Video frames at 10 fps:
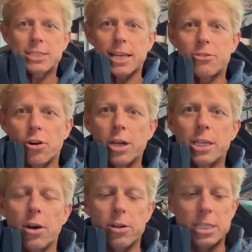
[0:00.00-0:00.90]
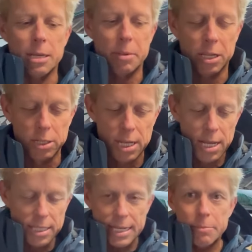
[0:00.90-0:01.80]
to stay dry in the Arctic because
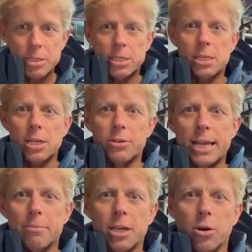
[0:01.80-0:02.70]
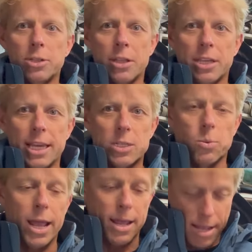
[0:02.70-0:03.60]
the temperatures are so damn cold, nothing gets
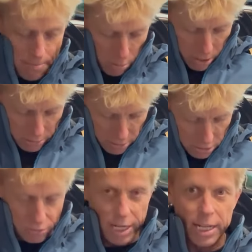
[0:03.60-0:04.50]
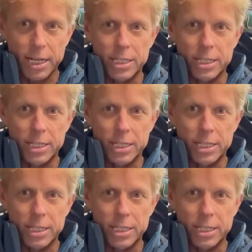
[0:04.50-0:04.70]
wet. But when you're in Australian